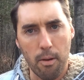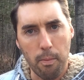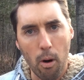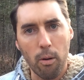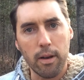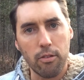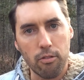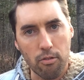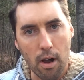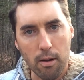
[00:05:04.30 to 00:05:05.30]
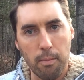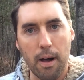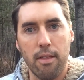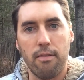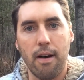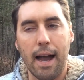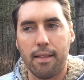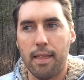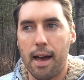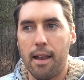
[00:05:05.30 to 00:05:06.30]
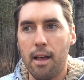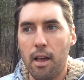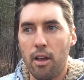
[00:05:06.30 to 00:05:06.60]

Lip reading: and the poet is struck by the fact that